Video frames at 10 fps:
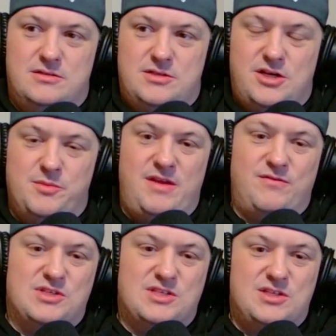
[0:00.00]
target behavior
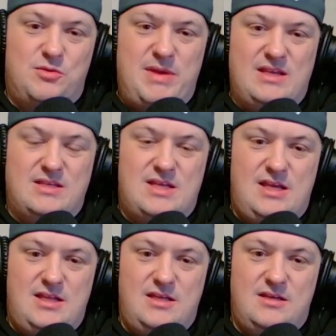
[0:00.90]
is still
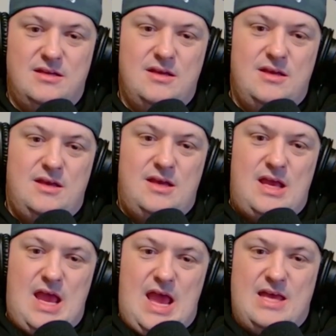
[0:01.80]
maintaining
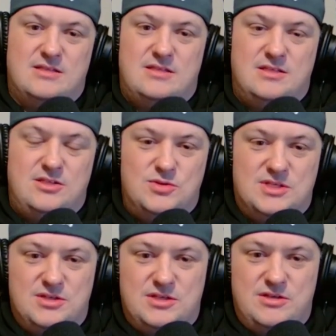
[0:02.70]
as these new
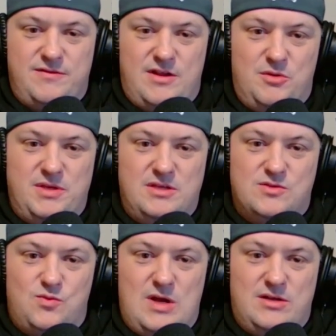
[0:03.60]
skills are developing as
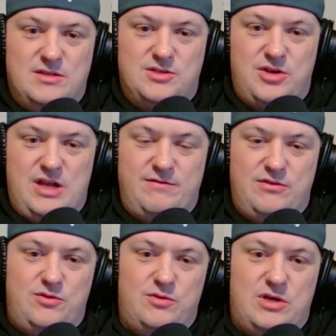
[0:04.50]
well, and so you're having
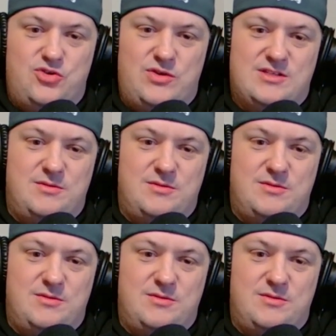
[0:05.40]
to address them